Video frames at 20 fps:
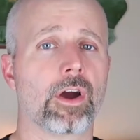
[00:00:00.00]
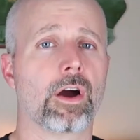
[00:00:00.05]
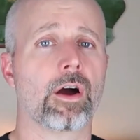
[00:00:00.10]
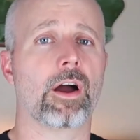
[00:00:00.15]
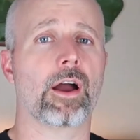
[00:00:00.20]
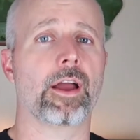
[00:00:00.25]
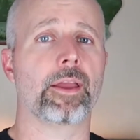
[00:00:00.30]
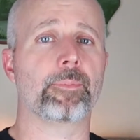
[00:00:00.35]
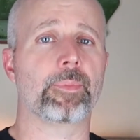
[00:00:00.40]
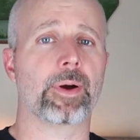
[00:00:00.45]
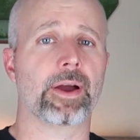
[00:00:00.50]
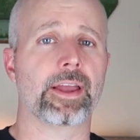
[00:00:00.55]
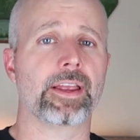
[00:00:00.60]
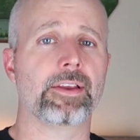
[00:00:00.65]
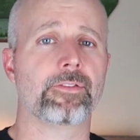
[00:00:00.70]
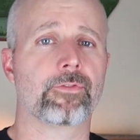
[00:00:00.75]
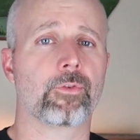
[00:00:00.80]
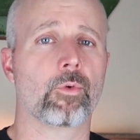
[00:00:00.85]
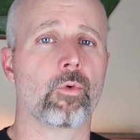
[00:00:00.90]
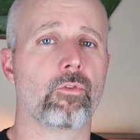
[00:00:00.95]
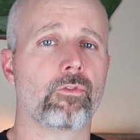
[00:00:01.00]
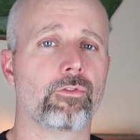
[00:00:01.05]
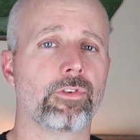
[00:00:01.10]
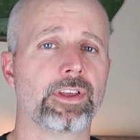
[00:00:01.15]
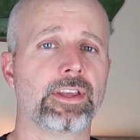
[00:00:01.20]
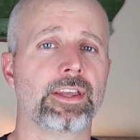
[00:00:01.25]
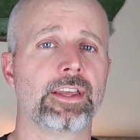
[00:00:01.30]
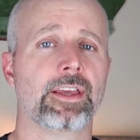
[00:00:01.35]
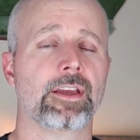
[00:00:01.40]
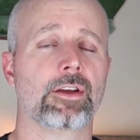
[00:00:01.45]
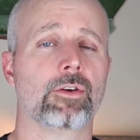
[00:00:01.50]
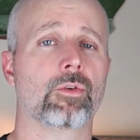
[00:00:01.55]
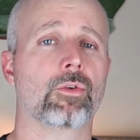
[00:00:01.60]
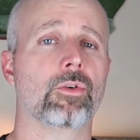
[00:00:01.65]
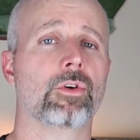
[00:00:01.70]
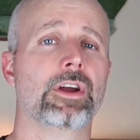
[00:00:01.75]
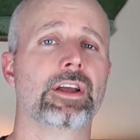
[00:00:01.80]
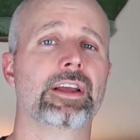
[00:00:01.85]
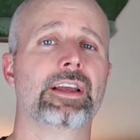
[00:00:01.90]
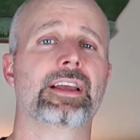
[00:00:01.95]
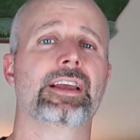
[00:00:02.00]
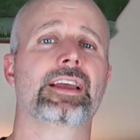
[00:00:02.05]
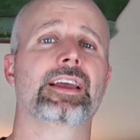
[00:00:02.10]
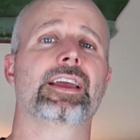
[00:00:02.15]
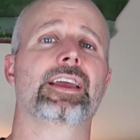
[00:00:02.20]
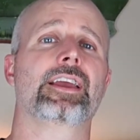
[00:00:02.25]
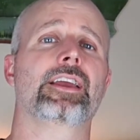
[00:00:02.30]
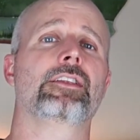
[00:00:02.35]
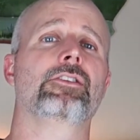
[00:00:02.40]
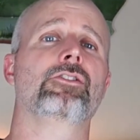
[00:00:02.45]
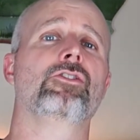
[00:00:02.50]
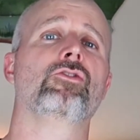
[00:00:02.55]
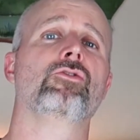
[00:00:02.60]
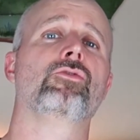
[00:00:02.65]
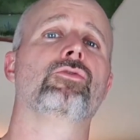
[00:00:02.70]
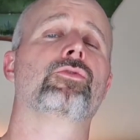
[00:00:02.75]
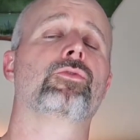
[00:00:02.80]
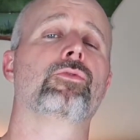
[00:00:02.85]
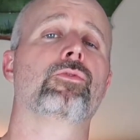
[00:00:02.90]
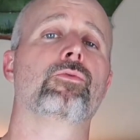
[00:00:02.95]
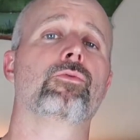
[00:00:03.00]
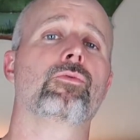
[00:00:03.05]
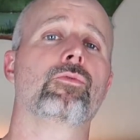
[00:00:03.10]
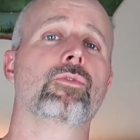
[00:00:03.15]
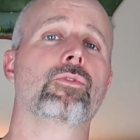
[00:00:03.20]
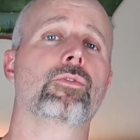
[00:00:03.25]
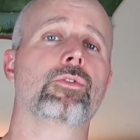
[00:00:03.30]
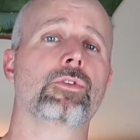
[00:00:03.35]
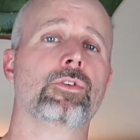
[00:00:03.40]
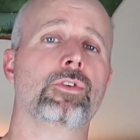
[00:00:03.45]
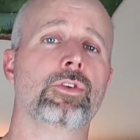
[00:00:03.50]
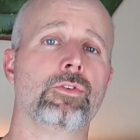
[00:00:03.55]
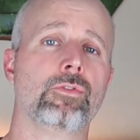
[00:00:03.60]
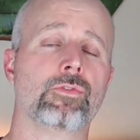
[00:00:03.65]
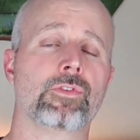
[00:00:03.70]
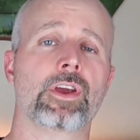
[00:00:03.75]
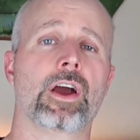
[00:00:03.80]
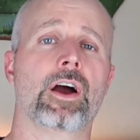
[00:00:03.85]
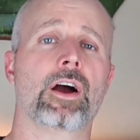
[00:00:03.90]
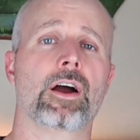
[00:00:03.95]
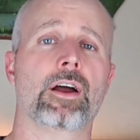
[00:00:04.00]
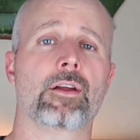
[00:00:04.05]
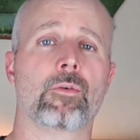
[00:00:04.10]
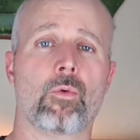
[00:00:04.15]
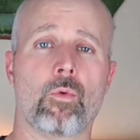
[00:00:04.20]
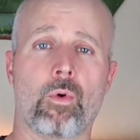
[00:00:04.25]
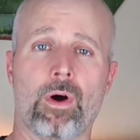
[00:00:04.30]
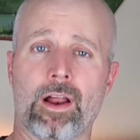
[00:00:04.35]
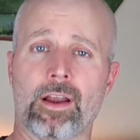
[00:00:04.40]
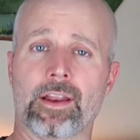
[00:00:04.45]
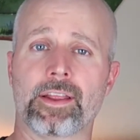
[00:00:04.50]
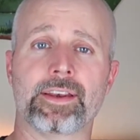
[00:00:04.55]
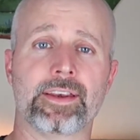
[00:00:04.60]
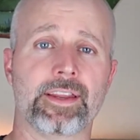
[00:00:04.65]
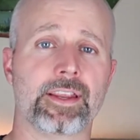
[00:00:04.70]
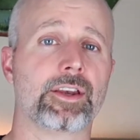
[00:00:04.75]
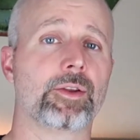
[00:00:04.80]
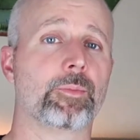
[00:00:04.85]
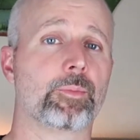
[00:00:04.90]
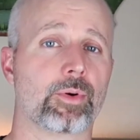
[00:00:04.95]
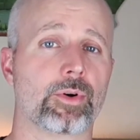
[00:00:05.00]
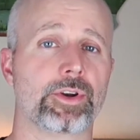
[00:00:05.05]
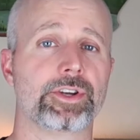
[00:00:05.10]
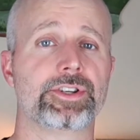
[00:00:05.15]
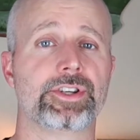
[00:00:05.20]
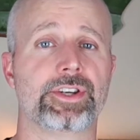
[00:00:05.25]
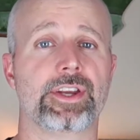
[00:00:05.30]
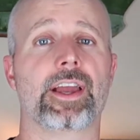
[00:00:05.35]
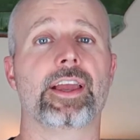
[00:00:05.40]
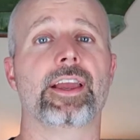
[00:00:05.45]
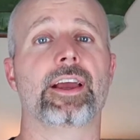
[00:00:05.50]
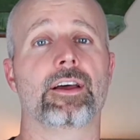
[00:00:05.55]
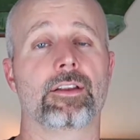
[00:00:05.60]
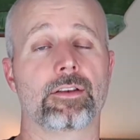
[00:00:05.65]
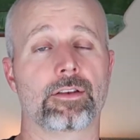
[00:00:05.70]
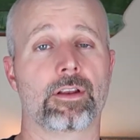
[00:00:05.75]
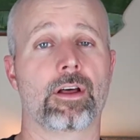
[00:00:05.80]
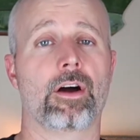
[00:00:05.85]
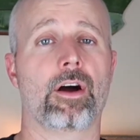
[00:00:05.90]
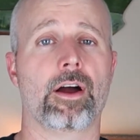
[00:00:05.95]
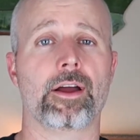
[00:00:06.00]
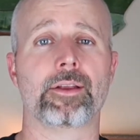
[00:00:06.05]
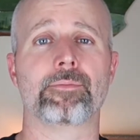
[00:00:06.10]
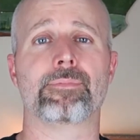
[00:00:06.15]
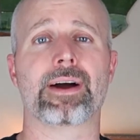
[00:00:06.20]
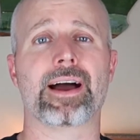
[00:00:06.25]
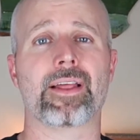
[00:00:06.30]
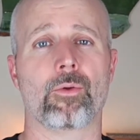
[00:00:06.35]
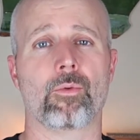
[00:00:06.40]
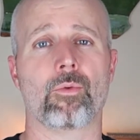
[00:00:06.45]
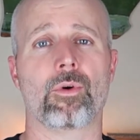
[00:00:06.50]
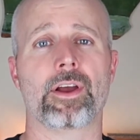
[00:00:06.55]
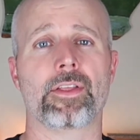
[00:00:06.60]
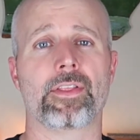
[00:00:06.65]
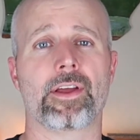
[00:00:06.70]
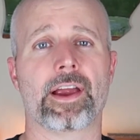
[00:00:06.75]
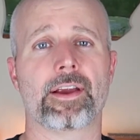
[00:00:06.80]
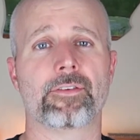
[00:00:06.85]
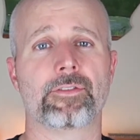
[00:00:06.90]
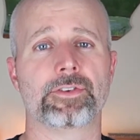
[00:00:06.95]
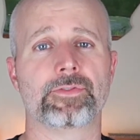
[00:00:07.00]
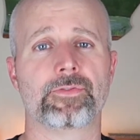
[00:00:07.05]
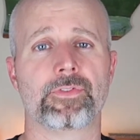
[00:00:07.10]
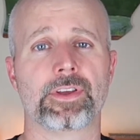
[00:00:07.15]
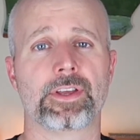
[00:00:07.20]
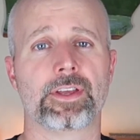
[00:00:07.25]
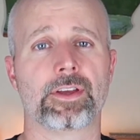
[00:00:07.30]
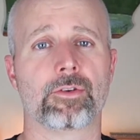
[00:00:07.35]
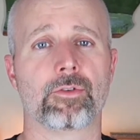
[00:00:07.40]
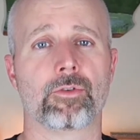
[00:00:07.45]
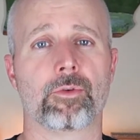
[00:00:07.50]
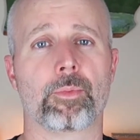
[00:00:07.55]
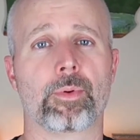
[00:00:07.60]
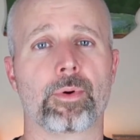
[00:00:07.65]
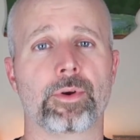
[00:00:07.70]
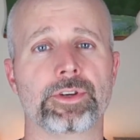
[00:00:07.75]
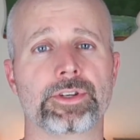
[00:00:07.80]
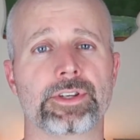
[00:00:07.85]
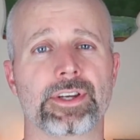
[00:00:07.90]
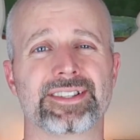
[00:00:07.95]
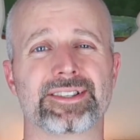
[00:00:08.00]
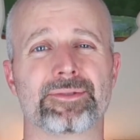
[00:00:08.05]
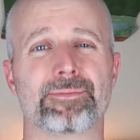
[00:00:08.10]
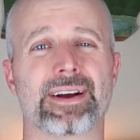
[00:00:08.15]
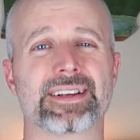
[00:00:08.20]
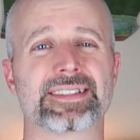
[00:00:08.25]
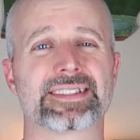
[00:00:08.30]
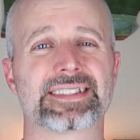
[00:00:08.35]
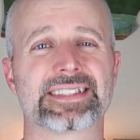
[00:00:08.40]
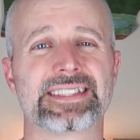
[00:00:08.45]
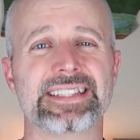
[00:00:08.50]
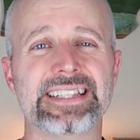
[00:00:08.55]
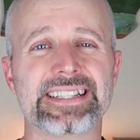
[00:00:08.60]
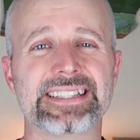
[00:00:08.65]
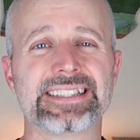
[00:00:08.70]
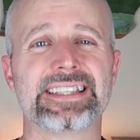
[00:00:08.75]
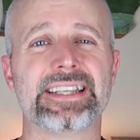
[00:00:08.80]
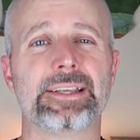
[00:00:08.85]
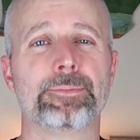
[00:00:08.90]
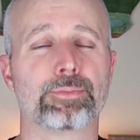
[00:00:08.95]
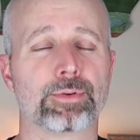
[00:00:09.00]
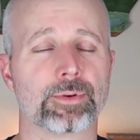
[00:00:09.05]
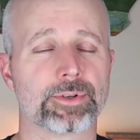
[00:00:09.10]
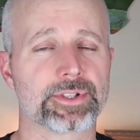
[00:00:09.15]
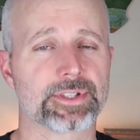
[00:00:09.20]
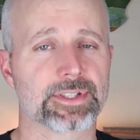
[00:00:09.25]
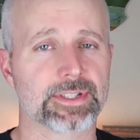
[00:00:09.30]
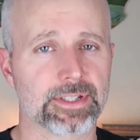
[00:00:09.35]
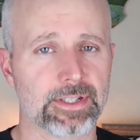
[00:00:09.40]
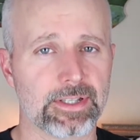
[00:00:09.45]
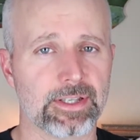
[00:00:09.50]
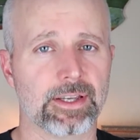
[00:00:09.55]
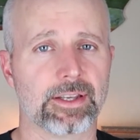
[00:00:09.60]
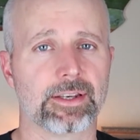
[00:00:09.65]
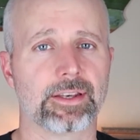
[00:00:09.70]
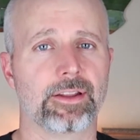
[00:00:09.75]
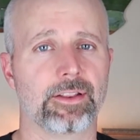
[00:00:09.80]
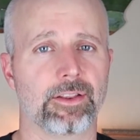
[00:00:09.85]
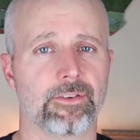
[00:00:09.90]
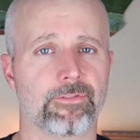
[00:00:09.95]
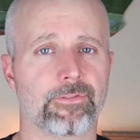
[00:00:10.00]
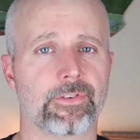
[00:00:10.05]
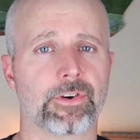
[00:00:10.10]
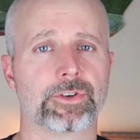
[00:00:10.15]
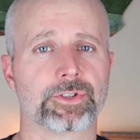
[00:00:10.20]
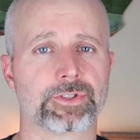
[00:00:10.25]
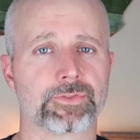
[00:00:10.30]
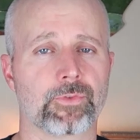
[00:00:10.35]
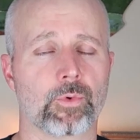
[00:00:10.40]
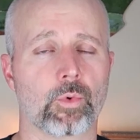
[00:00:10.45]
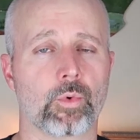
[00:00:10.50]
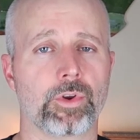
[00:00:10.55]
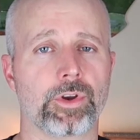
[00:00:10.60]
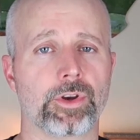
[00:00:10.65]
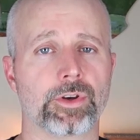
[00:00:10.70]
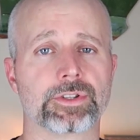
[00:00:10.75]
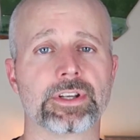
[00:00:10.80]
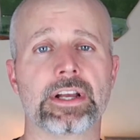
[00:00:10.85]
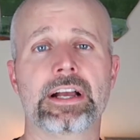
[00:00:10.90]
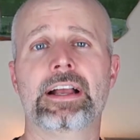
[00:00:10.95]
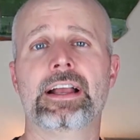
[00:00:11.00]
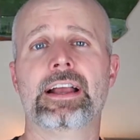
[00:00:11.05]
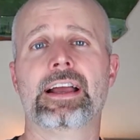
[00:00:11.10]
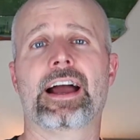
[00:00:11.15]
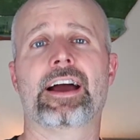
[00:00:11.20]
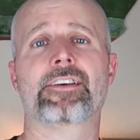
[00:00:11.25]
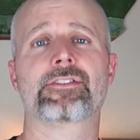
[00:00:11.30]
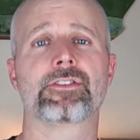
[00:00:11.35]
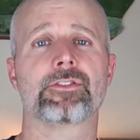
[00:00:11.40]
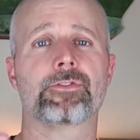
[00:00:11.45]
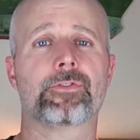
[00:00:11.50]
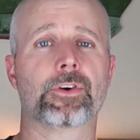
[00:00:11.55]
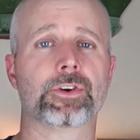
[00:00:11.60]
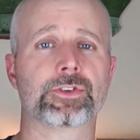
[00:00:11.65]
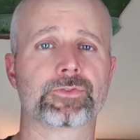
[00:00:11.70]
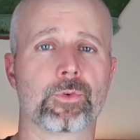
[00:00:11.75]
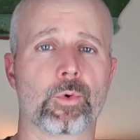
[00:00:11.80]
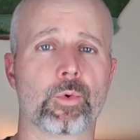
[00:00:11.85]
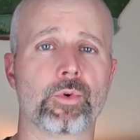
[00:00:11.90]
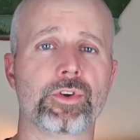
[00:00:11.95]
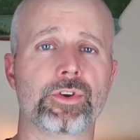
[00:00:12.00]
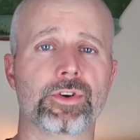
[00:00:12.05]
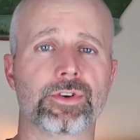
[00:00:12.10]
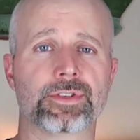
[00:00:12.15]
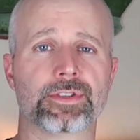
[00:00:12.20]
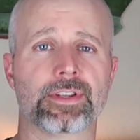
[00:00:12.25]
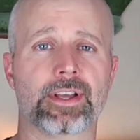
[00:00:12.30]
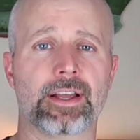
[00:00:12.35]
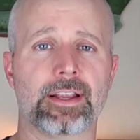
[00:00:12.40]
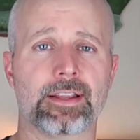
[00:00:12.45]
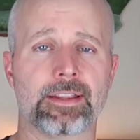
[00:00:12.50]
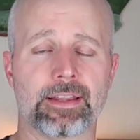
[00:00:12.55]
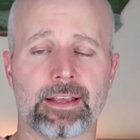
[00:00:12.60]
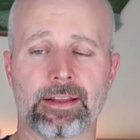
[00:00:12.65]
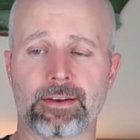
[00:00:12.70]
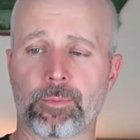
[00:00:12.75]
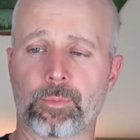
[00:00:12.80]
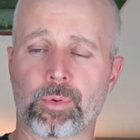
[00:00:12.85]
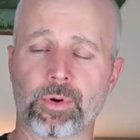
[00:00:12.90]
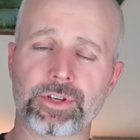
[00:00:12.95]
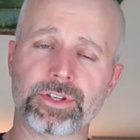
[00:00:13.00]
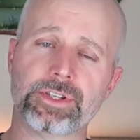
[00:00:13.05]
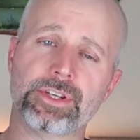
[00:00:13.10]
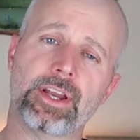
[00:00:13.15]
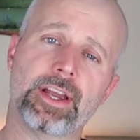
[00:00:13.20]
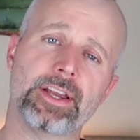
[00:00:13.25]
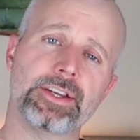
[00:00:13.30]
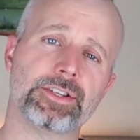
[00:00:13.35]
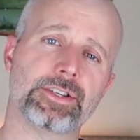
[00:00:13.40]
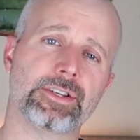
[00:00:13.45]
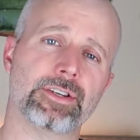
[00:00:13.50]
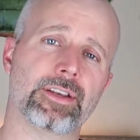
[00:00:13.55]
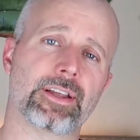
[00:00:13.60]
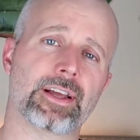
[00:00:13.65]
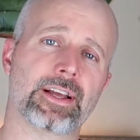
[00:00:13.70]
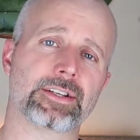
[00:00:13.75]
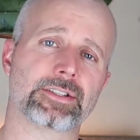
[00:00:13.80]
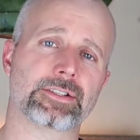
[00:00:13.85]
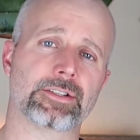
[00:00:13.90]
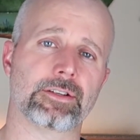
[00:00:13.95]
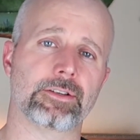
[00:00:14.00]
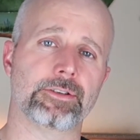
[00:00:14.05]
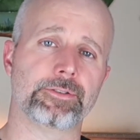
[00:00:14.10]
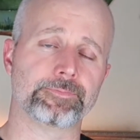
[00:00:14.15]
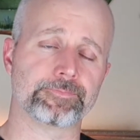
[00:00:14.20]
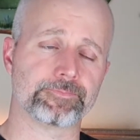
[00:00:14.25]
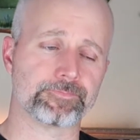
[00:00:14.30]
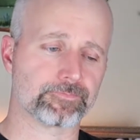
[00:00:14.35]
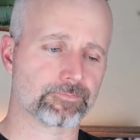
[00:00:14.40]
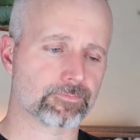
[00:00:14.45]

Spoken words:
got a paid-for vehicle, and you've got, while it did depreciate a lot, and by the way, the average vehicle depreciates about 60% in the first 4 years. After the first 4 years, that depreciation actually